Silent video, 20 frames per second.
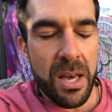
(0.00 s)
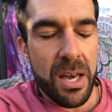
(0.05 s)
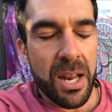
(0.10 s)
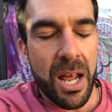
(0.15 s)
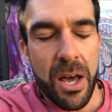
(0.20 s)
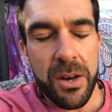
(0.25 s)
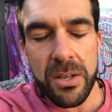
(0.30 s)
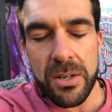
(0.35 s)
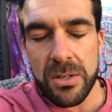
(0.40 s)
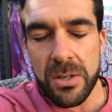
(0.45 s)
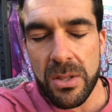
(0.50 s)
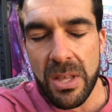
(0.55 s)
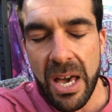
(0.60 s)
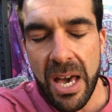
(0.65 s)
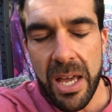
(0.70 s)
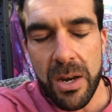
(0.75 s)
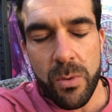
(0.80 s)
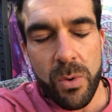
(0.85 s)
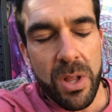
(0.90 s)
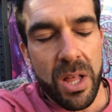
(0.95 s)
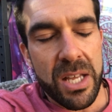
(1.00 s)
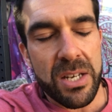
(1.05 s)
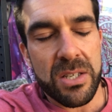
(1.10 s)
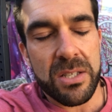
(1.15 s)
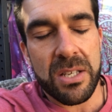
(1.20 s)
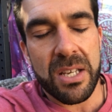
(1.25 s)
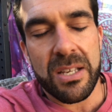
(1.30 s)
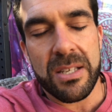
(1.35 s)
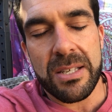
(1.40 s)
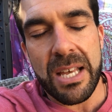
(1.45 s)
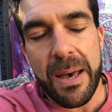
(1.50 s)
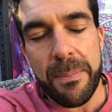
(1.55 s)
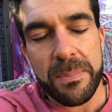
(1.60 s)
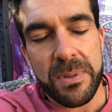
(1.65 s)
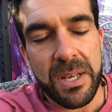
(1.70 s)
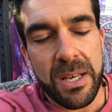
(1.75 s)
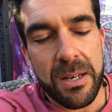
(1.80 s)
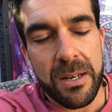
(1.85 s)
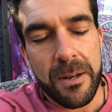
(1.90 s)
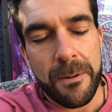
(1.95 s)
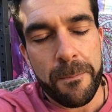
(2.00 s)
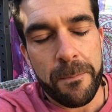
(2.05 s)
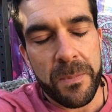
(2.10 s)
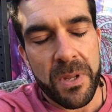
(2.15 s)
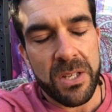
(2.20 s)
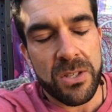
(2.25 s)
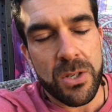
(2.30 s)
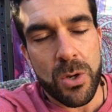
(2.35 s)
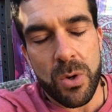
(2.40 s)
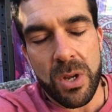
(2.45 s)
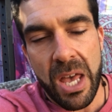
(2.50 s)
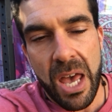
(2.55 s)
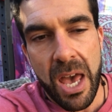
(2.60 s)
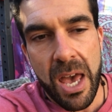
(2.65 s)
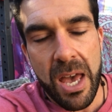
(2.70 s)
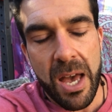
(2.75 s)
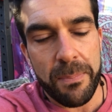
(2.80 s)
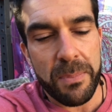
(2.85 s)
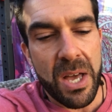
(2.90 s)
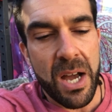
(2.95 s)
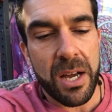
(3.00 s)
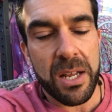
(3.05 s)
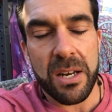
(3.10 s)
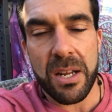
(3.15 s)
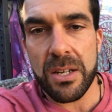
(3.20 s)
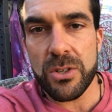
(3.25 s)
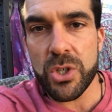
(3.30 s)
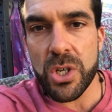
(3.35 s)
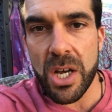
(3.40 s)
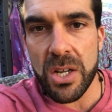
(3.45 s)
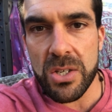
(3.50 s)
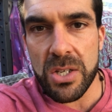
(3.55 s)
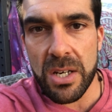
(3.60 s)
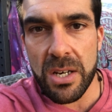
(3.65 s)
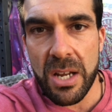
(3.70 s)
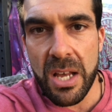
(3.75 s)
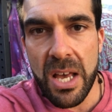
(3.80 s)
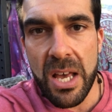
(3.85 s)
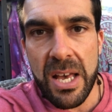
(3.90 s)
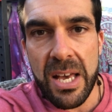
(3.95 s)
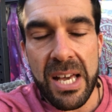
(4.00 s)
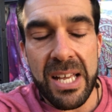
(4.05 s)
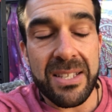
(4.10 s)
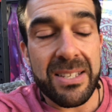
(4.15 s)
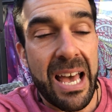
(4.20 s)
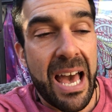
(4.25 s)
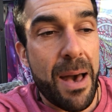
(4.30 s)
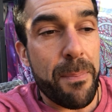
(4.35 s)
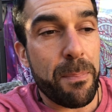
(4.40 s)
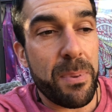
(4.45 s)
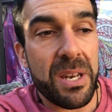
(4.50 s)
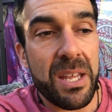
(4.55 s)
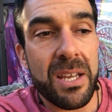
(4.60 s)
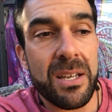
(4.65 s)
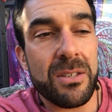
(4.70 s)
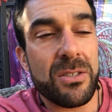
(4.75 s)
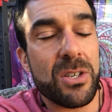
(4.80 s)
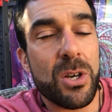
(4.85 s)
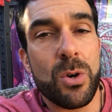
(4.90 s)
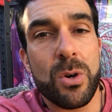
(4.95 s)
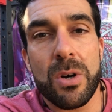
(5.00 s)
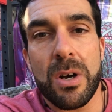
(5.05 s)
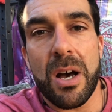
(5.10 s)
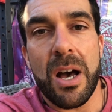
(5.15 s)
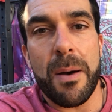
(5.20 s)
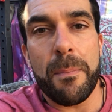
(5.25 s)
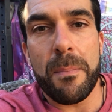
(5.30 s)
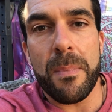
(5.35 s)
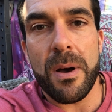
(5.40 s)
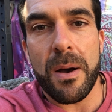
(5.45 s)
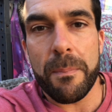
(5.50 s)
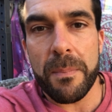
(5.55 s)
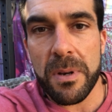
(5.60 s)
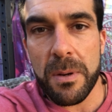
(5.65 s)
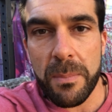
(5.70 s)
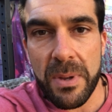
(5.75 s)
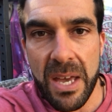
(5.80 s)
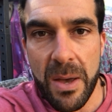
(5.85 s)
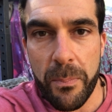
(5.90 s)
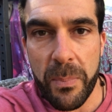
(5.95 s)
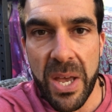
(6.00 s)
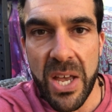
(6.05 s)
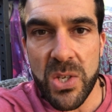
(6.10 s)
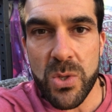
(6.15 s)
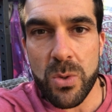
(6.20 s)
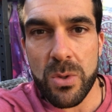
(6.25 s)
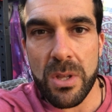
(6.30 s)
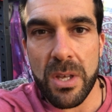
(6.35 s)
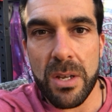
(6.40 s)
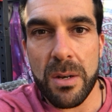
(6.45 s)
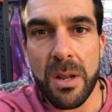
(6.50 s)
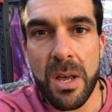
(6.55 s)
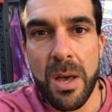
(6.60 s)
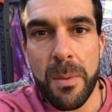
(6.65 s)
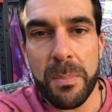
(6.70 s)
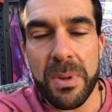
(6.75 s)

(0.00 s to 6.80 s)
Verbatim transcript: And how do you do that? Well, I just accept it. It's okay. I'm not going to judge it. It's happening, so um, I'm, I'm going to be at peace with it.